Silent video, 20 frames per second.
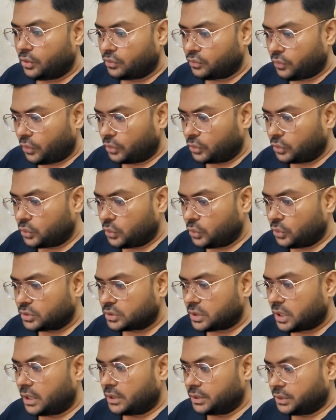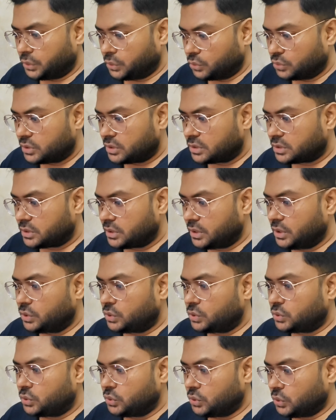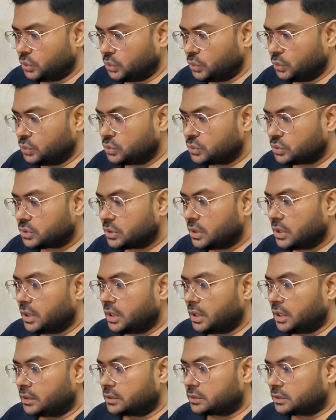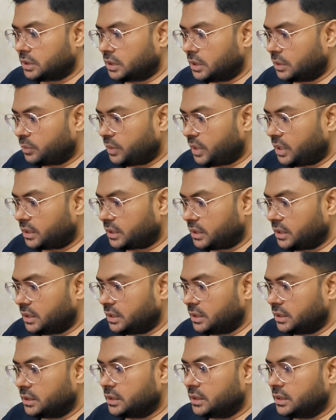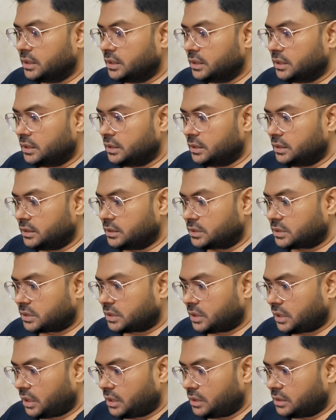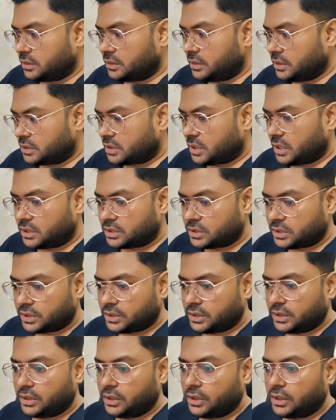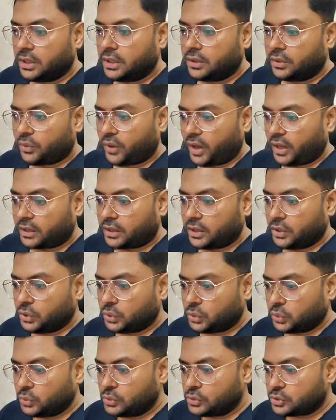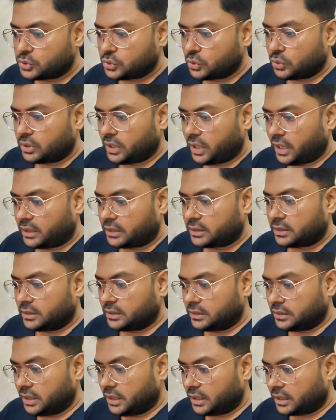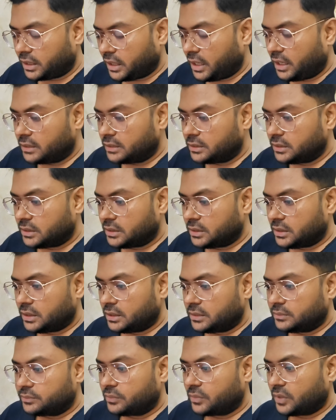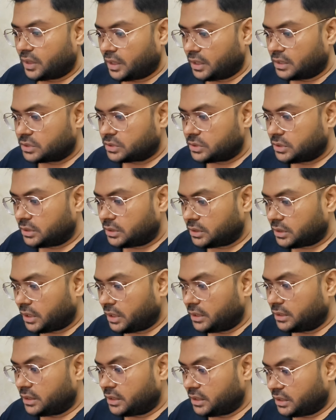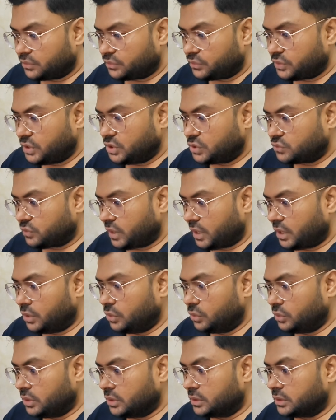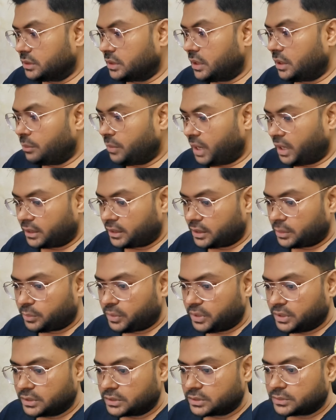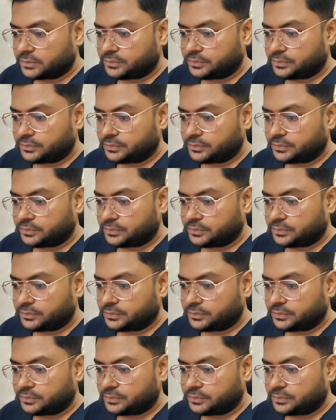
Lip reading: goes users need to use third-party scarcity tracking tools so that they can assert an NFT's value in the marketplace.